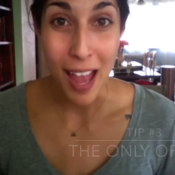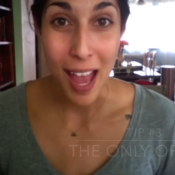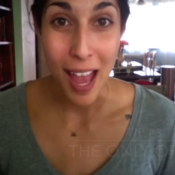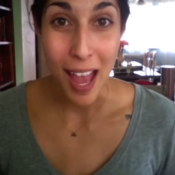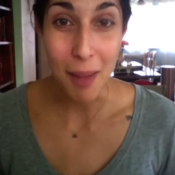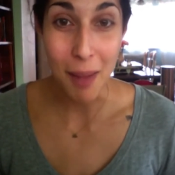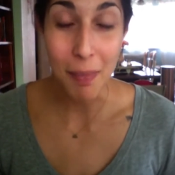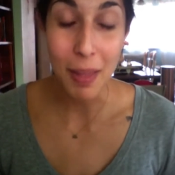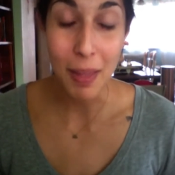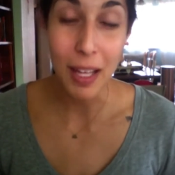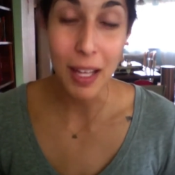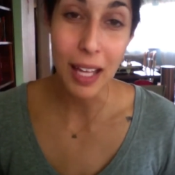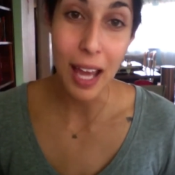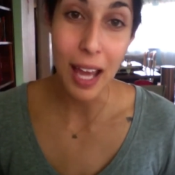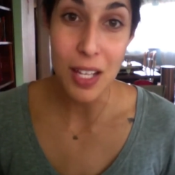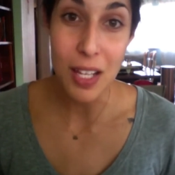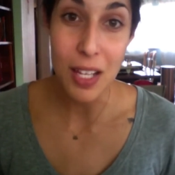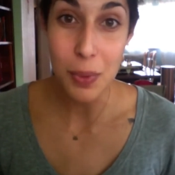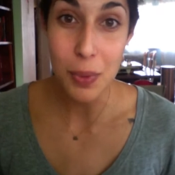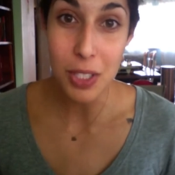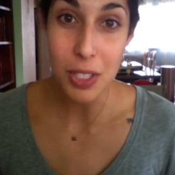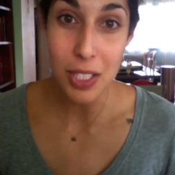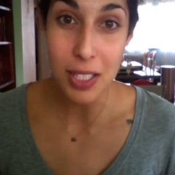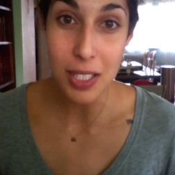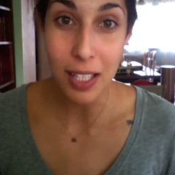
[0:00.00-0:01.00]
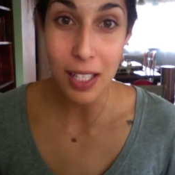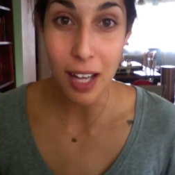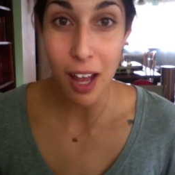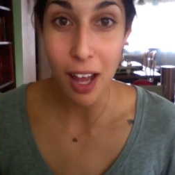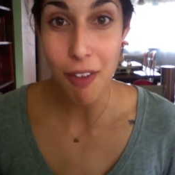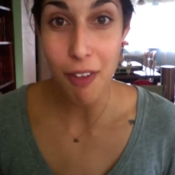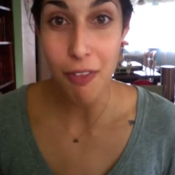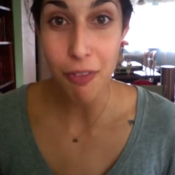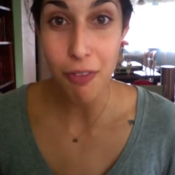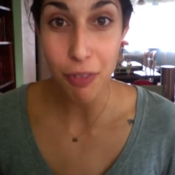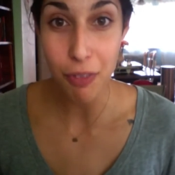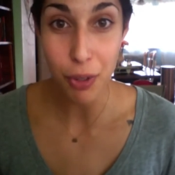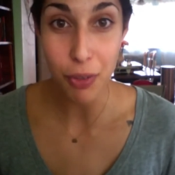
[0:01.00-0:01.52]
and I'm like, guys, we're just gonna
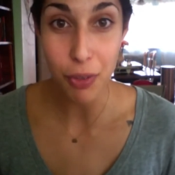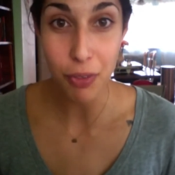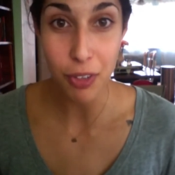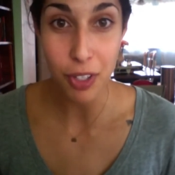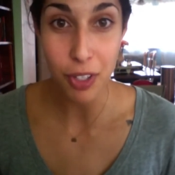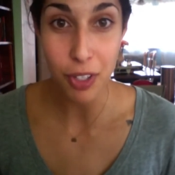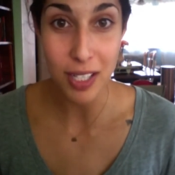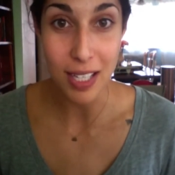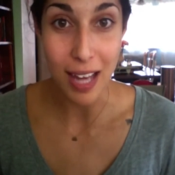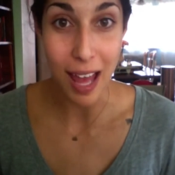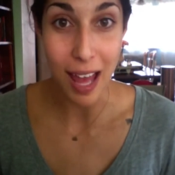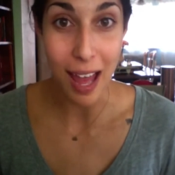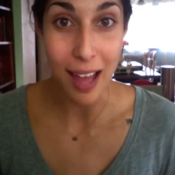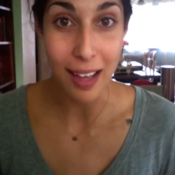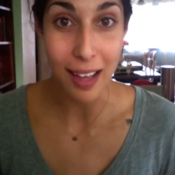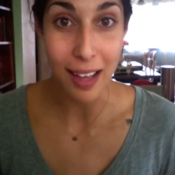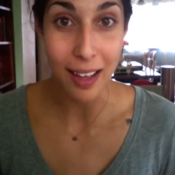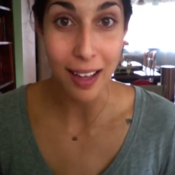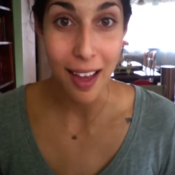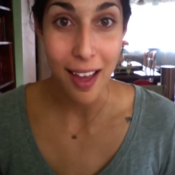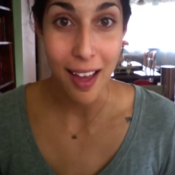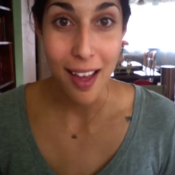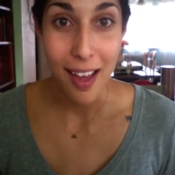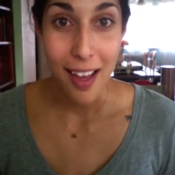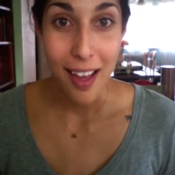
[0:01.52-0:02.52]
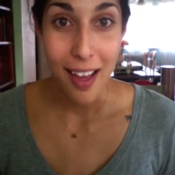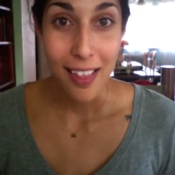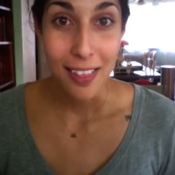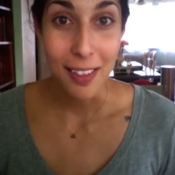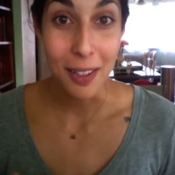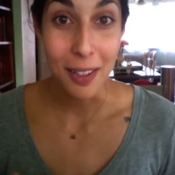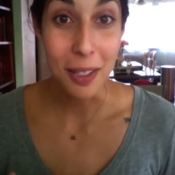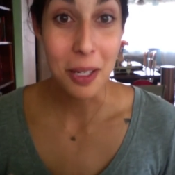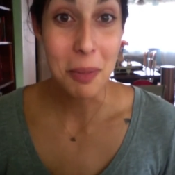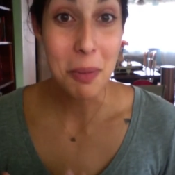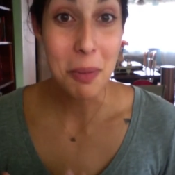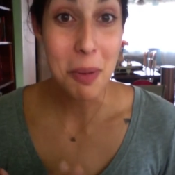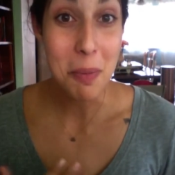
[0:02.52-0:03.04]
have fruit for a snack,
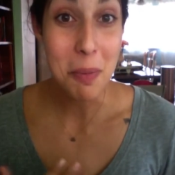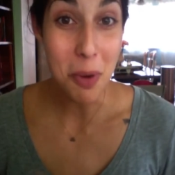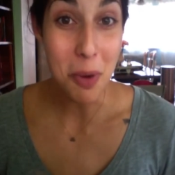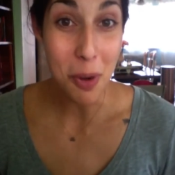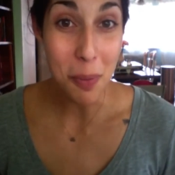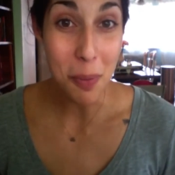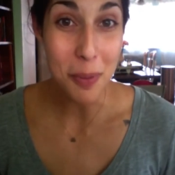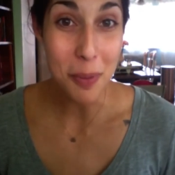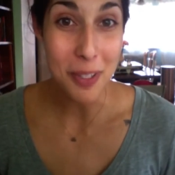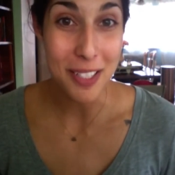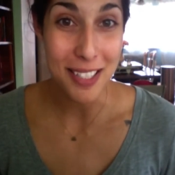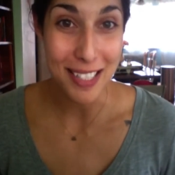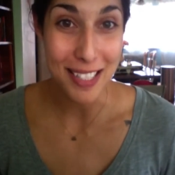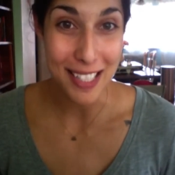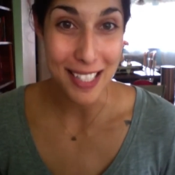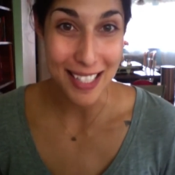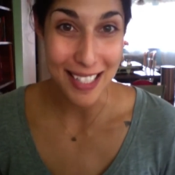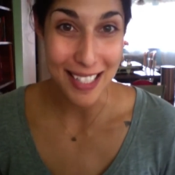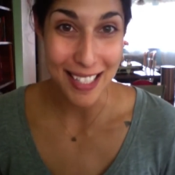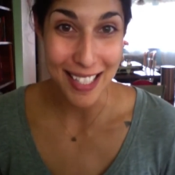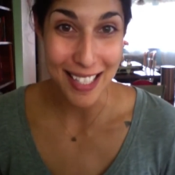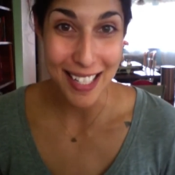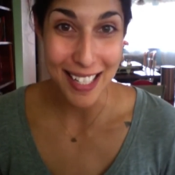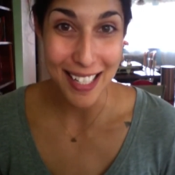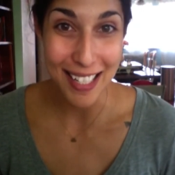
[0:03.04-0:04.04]
they're gonna be more persistent